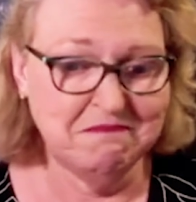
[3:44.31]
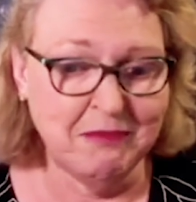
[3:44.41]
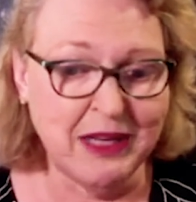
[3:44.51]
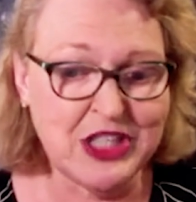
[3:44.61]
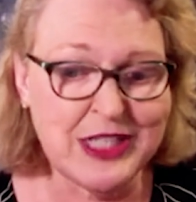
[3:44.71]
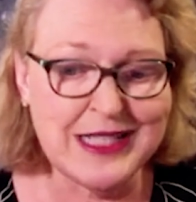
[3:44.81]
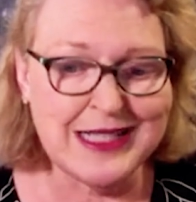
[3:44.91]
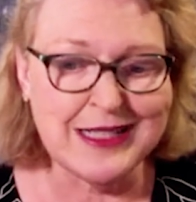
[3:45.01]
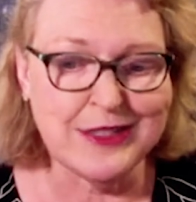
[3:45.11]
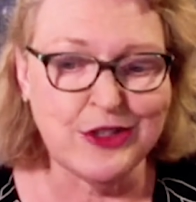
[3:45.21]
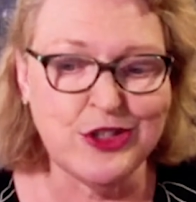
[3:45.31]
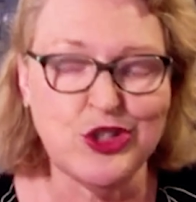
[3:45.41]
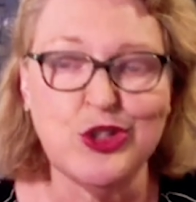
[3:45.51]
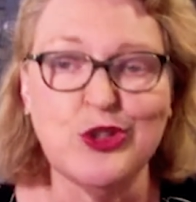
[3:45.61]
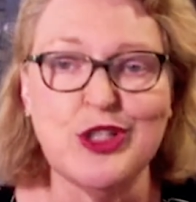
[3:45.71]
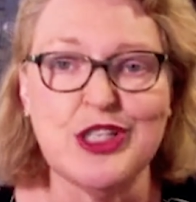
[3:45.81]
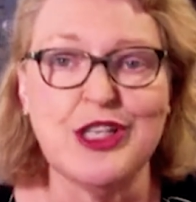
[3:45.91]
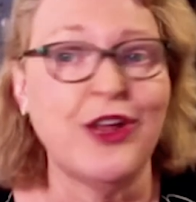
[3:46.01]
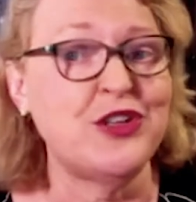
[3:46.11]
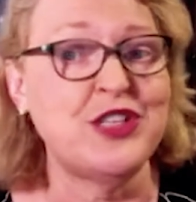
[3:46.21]
Much easier to
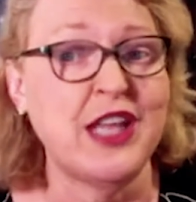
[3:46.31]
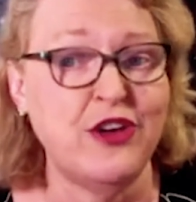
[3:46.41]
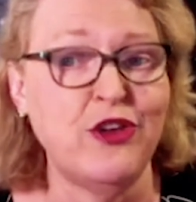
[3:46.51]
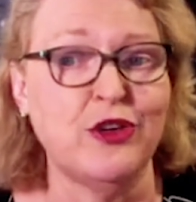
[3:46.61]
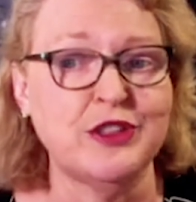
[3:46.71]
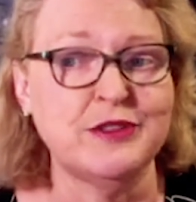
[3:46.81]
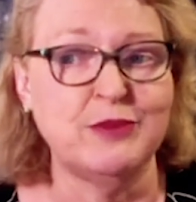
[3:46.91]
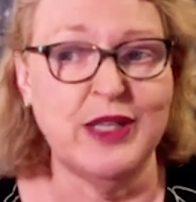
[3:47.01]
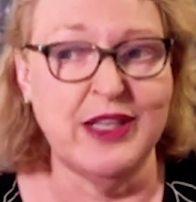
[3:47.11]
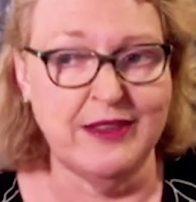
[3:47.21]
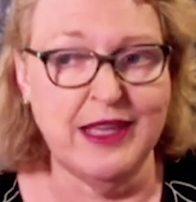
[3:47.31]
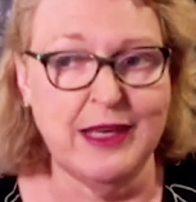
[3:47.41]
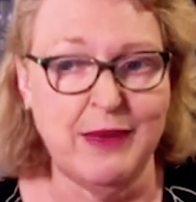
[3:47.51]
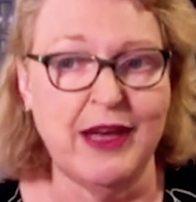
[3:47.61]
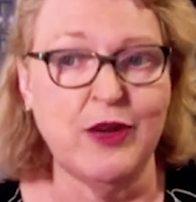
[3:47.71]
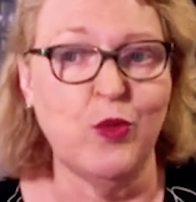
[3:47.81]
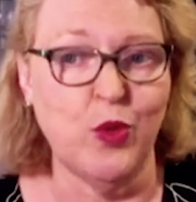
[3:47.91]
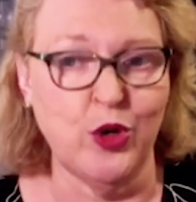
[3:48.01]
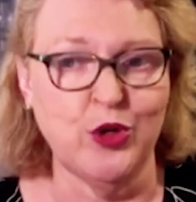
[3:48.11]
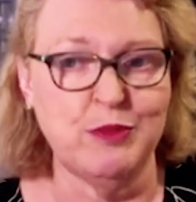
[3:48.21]
disclose than not when you think about
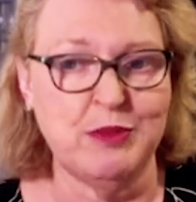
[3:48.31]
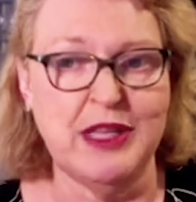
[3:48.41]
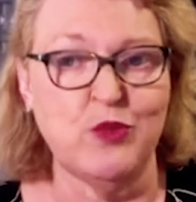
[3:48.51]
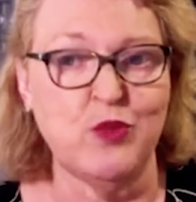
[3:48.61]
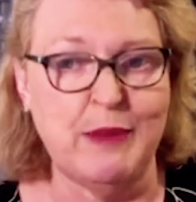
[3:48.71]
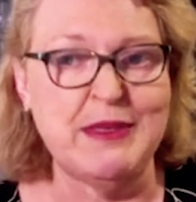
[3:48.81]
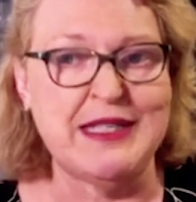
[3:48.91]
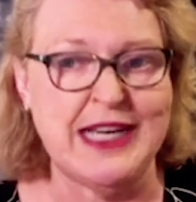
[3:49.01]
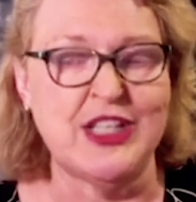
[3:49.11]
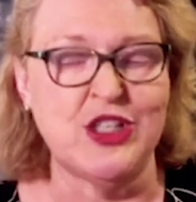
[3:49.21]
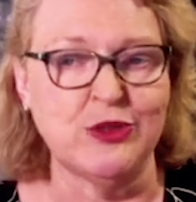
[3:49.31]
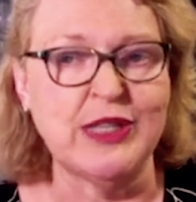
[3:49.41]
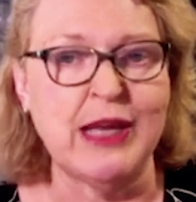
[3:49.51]
what could be the reputational